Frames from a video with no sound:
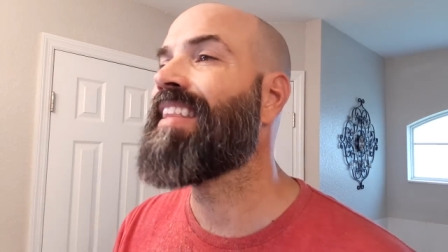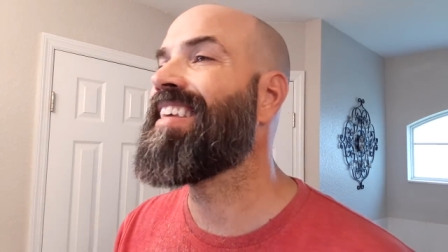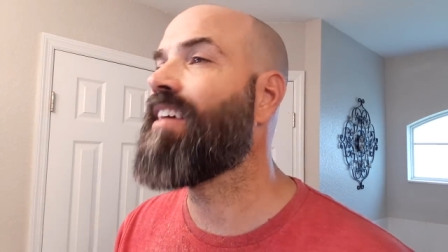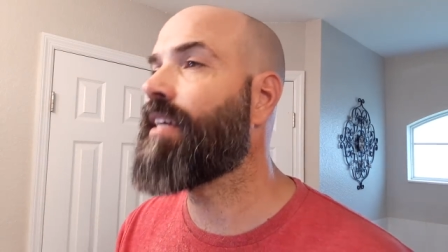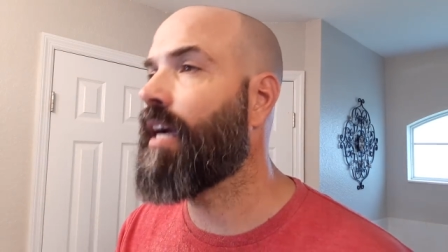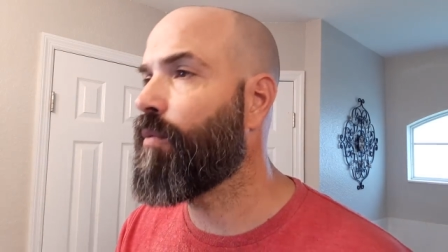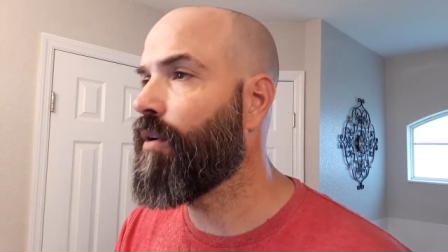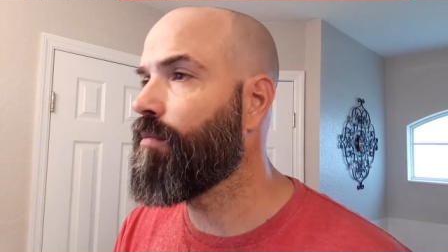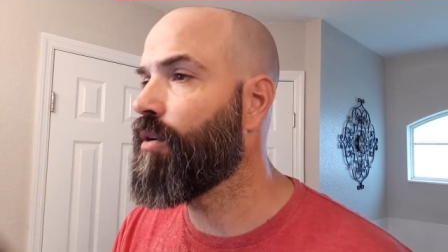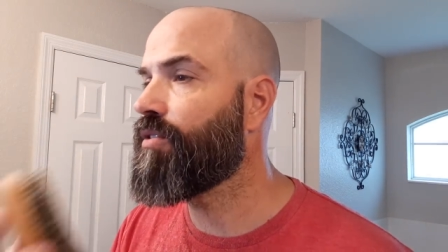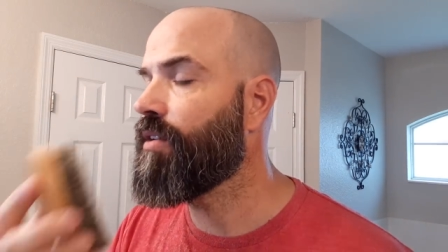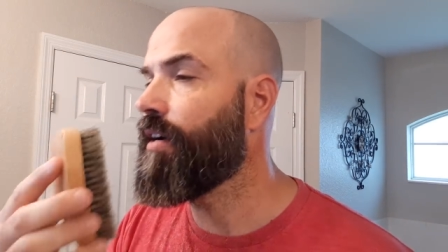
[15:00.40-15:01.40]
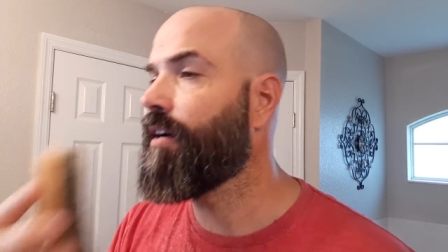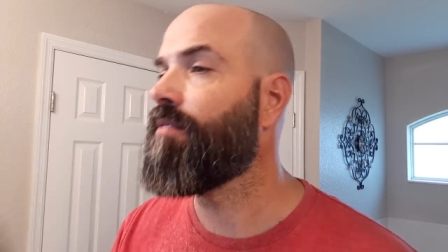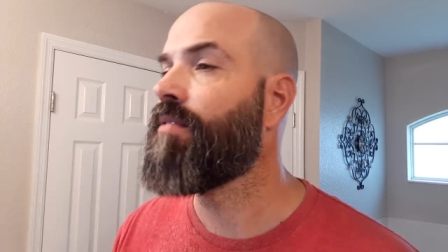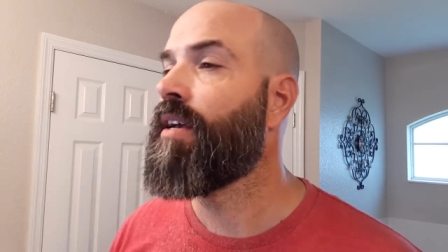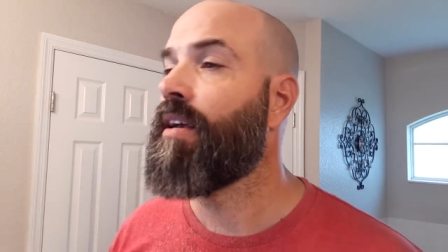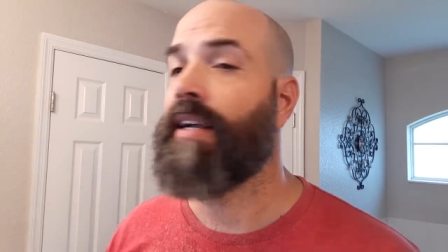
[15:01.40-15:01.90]
there I got rid of most of the
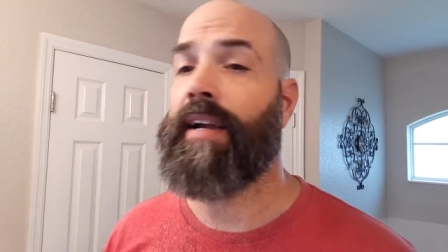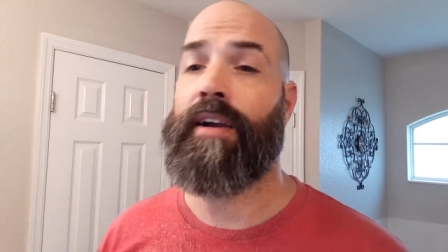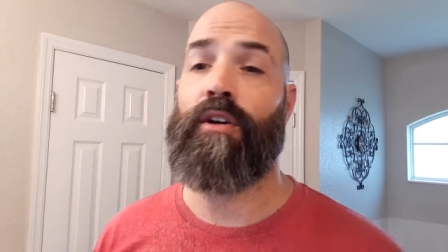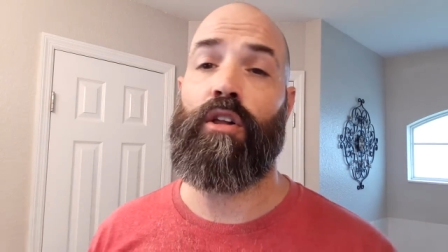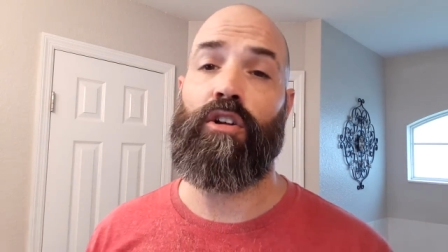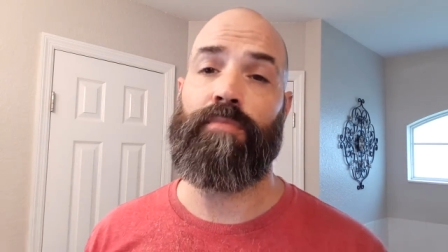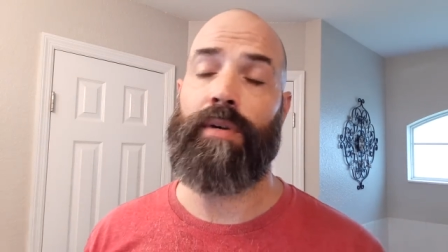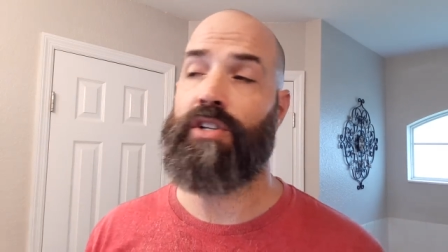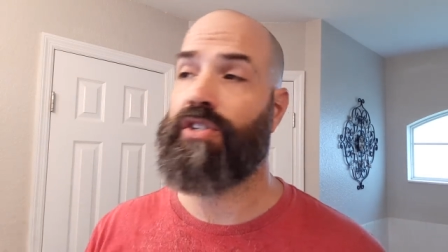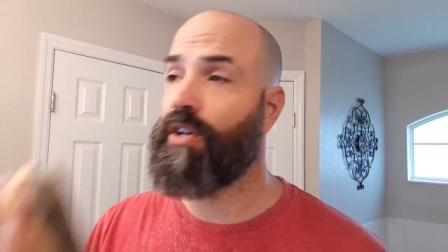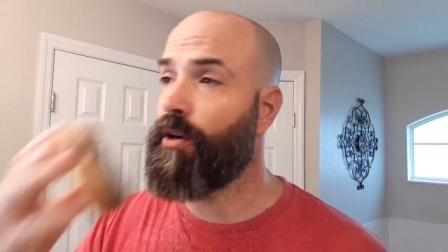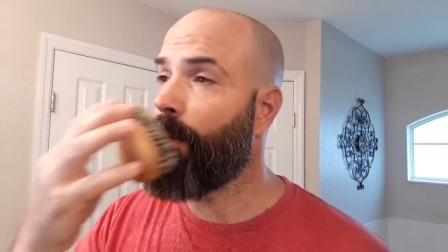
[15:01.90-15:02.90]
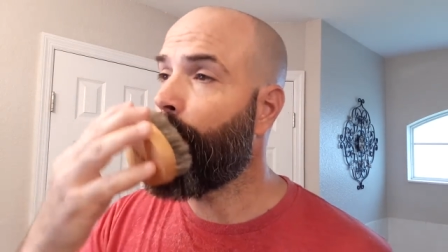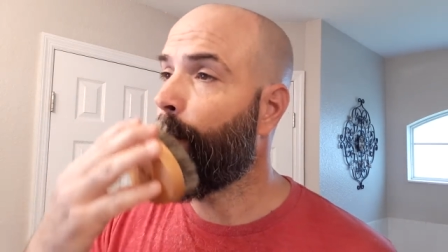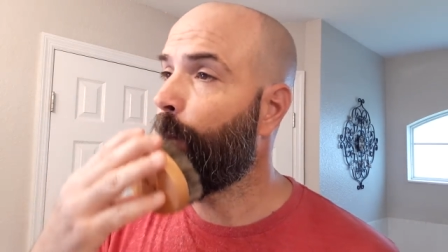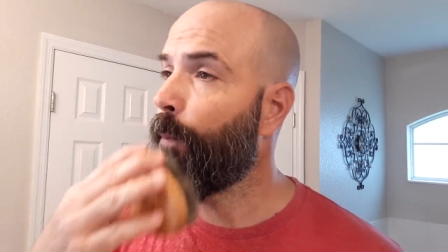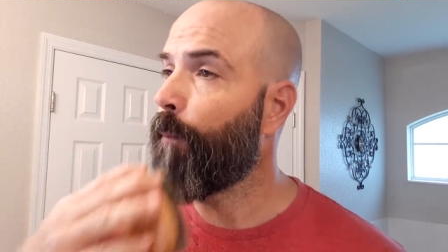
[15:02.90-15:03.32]
hair. I had hair all over my shirt.